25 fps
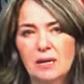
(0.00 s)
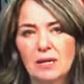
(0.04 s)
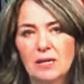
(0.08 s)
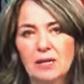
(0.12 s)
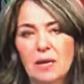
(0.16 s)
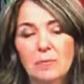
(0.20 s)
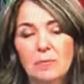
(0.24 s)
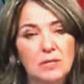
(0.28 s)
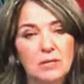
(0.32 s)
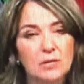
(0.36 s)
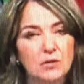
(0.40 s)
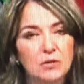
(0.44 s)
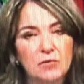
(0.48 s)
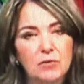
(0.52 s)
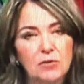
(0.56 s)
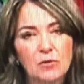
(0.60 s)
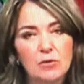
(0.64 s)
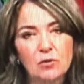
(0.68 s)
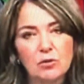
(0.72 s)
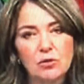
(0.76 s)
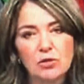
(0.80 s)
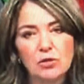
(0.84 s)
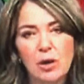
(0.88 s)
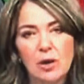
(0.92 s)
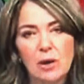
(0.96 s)
That means
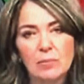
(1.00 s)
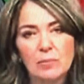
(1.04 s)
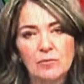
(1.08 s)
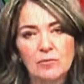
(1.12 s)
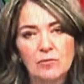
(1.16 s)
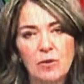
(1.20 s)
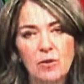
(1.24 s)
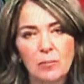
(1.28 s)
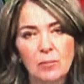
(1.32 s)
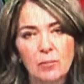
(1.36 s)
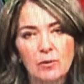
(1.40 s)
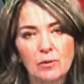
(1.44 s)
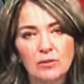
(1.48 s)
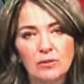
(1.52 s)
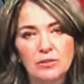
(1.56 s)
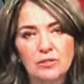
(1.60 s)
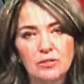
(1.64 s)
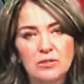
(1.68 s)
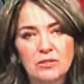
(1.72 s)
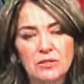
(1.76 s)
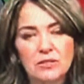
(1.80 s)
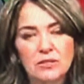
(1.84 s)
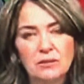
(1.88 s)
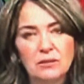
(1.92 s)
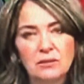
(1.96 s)
fewer jobs for
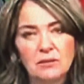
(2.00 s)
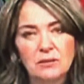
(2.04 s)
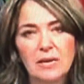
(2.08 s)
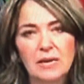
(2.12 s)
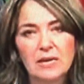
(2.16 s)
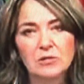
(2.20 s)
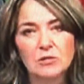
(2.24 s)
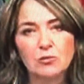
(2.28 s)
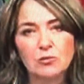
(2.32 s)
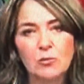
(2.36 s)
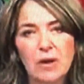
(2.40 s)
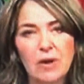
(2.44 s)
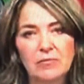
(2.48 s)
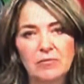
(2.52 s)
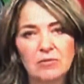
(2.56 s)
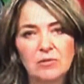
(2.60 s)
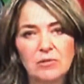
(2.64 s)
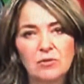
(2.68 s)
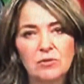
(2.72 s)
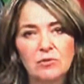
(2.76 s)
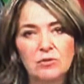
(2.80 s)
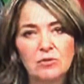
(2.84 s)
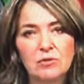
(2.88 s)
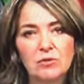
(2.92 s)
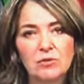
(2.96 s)
Albertans, less
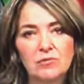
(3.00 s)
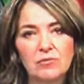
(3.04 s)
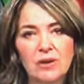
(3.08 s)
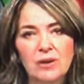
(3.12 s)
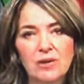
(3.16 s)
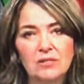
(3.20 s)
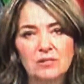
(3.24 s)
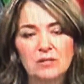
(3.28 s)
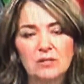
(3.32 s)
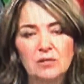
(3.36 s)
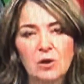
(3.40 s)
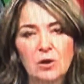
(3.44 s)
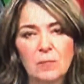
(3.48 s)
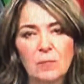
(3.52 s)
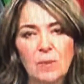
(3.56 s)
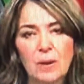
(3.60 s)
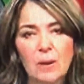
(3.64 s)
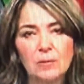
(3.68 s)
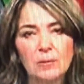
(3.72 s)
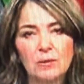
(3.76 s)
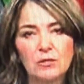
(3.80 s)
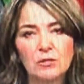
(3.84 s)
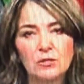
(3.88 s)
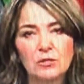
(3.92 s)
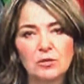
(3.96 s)
revenue to invest in our
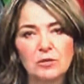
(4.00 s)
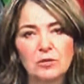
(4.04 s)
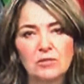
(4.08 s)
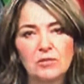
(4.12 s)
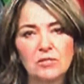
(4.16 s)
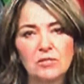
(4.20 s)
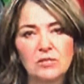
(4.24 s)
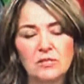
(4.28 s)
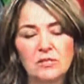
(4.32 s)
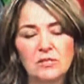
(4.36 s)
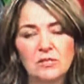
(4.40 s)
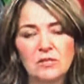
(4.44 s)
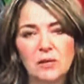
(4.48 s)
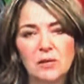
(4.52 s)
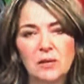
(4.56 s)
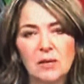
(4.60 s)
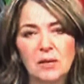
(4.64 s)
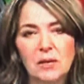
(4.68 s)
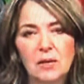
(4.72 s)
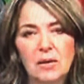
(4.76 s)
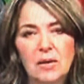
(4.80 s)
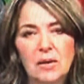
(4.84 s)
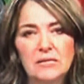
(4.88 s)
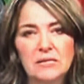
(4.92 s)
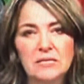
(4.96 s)
public services,
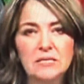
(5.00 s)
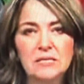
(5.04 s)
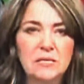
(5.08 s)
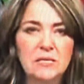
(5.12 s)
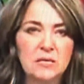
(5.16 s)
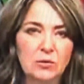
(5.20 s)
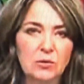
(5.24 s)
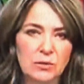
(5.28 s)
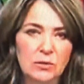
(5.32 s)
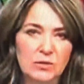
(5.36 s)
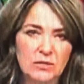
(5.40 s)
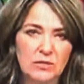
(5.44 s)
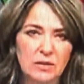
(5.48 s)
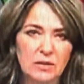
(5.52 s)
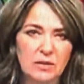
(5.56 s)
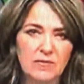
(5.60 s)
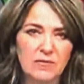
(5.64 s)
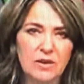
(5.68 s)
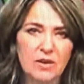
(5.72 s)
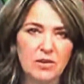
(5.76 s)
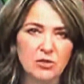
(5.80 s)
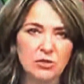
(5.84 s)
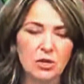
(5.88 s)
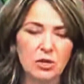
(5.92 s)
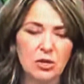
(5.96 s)
and decreased
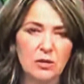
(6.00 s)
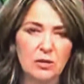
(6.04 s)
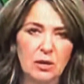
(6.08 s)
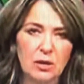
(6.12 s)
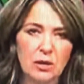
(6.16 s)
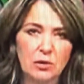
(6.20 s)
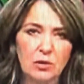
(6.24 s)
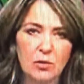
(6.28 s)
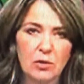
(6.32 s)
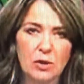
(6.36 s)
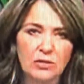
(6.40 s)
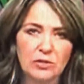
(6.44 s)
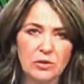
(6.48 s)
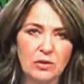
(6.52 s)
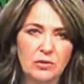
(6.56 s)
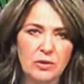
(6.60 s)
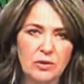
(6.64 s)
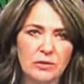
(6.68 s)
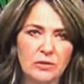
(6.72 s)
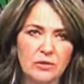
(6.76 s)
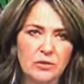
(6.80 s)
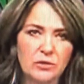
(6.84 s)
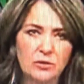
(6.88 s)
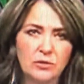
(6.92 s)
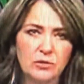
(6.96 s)
innovation across our
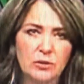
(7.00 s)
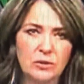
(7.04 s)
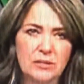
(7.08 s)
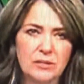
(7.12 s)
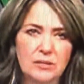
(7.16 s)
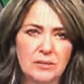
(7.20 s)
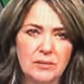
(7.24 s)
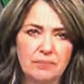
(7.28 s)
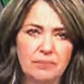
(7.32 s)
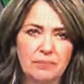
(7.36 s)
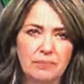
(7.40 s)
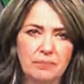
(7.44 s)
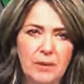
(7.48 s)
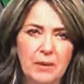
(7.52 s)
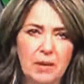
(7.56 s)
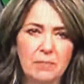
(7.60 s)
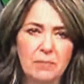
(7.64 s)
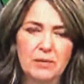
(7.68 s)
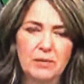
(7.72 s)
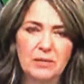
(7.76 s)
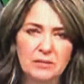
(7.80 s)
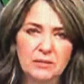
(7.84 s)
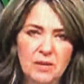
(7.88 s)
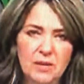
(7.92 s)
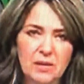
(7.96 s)
industries.
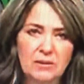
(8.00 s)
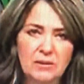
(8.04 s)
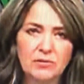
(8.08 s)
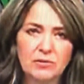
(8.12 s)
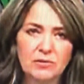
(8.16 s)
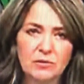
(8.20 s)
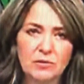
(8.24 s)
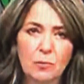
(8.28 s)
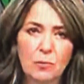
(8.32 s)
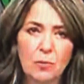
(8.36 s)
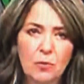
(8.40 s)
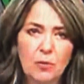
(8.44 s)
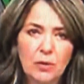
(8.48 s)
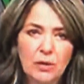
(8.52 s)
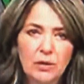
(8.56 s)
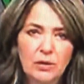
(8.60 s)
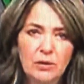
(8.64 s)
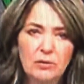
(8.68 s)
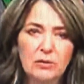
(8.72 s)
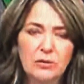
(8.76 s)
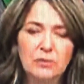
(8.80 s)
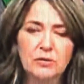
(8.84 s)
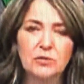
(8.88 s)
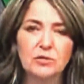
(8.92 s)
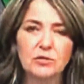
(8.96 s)
But instead of supporting
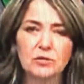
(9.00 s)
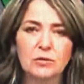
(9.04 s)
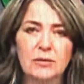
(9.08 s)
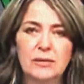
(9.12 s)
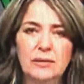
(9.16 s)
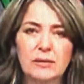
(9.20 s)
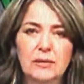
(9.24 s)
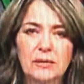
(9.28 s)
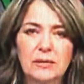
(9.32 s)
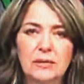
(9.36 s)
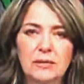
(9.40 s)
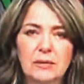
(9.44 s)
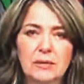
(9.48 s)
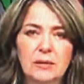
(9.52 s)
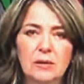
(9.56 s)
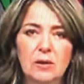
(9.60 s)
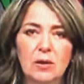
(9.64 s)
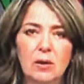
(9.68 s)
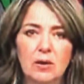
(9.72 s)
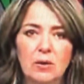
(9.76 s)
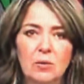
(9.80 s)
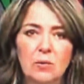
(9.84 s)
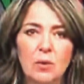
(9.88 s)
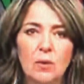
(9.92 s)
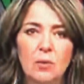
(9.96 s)
our industry,
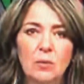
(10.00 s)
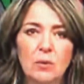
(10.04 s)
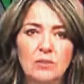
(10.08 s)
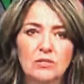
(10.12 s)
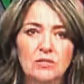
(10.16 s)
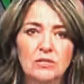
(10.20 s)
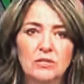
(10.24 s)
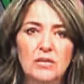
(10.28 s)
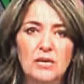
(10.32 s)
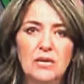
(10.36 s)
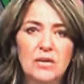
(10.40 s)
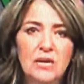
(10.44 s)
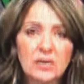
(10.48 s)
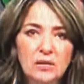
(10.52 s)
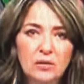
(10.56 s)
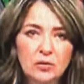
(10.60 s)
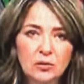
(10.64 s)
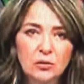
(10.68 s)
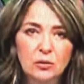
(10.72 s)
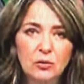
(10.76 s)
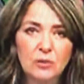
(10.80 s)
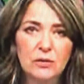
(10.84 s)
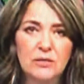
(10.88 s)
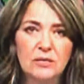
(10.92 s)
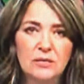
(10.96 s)
Ottawa wants to
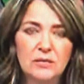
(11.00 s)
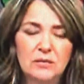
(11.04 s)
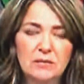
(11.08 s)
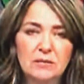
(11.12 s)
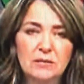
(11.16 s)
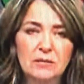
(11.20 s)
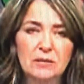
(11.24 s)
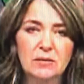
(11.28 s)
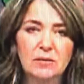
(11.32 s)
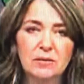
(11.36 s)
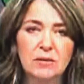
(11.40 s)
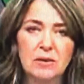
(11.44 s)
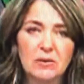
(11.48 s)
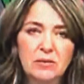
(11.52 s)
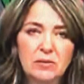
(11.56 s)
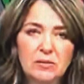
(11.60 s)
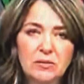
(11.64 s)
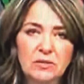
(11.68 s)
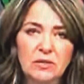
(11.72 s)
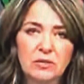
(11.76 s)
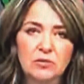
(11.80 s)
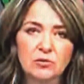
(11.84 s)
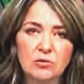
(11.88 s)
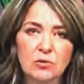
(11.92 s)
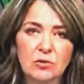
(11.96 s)
increase their
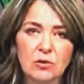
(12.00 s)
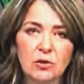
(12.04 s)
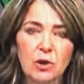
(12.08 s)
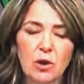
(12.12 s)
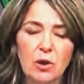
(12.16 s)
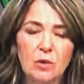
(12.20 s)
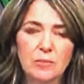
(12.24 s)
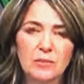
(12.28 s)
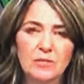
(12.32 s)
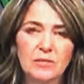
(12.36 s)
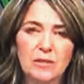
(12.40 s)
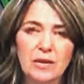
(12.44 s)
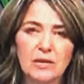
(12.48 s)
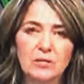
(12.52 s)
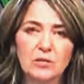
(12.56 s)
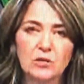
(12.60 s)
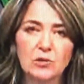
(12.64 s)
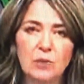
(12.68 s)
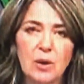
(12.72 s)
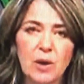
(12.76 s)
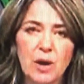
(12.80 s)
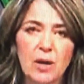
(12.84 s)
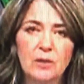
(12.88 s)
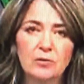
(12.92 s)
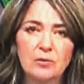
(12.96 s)
industrial carbon tax to
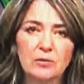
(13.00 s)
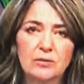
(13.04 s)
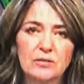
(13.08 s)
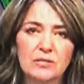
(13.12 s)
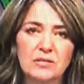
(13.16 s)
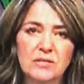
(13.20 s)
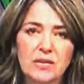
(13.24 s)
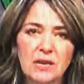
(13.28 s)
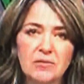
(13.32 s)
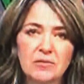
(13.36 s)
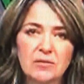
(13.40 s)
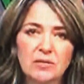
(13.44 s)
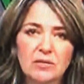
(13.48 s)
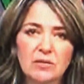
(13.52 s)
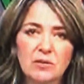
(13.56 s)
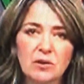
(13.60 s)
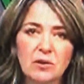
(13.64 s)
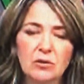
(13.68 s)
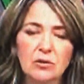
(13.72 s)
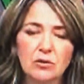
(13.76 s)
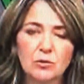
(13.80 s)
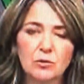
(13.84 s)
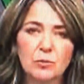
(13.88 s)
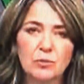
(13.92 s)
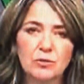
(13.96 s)

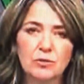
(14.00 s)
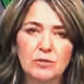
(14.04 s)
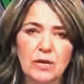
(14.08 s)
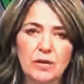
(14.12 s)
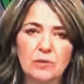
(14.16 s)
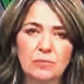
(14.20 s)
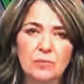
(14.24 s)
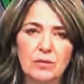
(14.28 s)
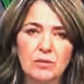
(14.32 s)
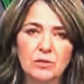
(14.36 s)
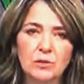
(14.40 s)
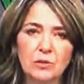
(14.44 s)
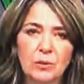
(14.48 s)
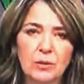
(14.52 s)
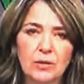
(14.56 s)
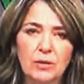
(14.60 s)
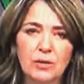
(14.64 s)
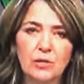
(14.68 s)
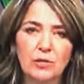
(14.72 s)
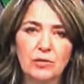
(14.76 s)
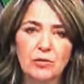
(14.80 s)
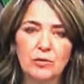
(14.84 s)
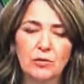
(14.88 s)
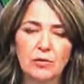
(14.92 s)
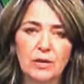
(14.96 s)
$170 per ton by
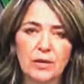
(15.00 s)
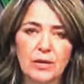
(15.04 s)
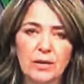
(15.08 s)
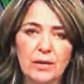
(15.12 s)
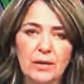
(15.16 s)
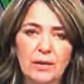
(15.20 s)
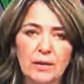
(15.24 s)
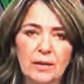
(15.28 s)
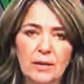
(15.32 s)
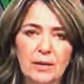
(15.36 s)
2030.